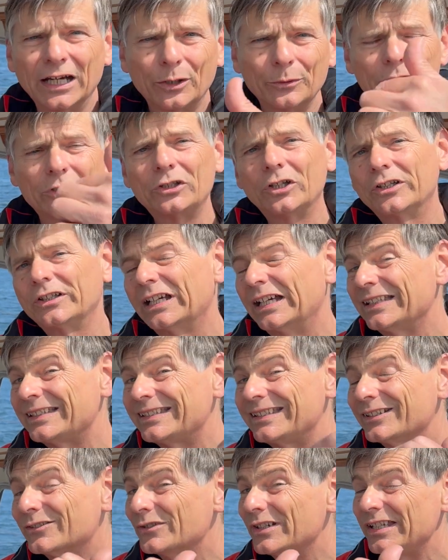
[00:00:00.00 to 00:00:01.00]
we turn 90
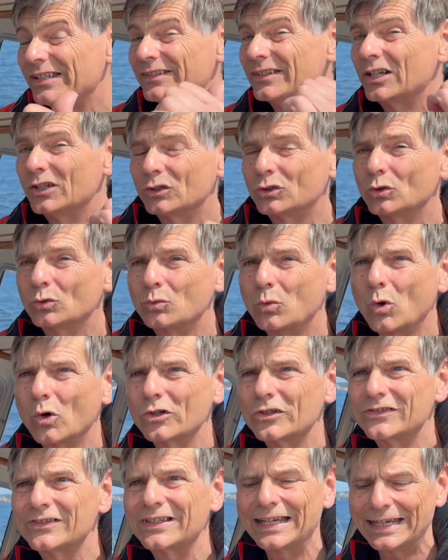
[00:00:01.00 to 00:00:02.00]
degrees
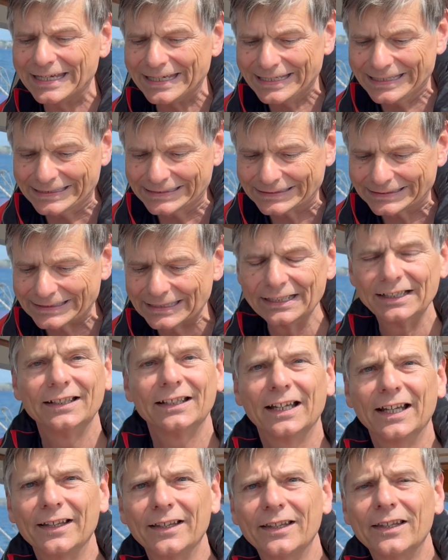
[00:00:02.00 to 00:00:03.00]
towards east
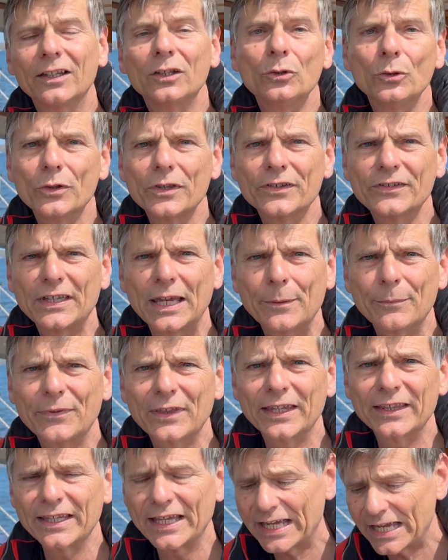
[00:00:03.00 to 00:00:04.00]
and do the same
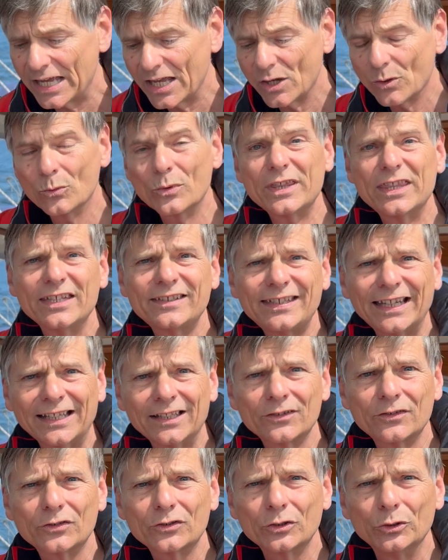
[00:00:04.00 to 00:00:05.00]
thing there with the
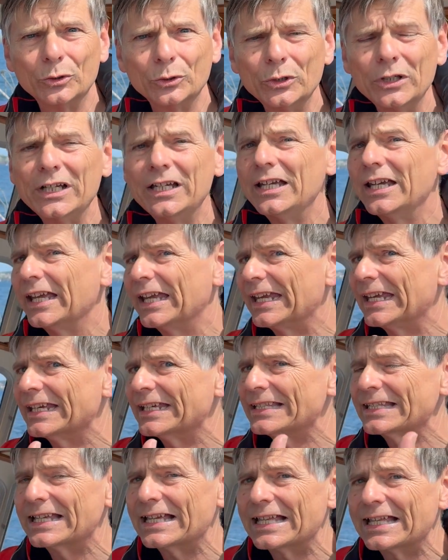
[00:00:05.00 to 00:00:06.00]
second screw
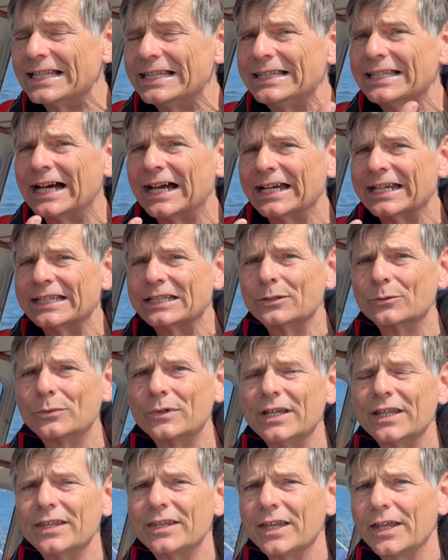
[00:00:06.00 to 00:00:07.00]
in line
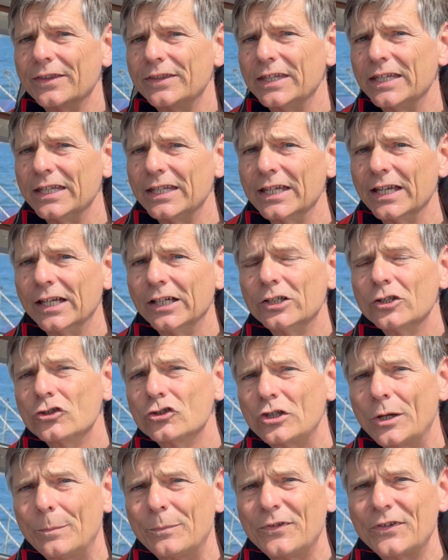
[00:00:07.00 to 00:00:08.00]
with the
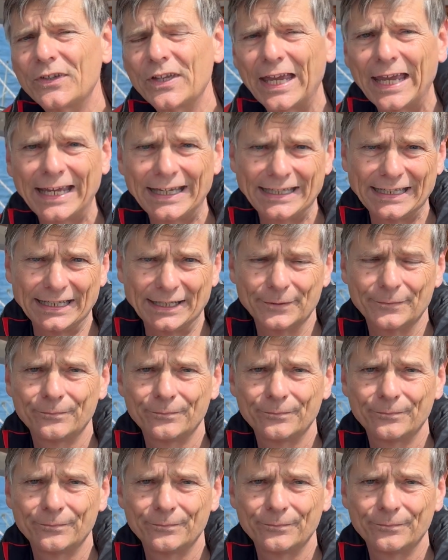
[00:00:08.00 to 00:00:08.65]
ship's heading.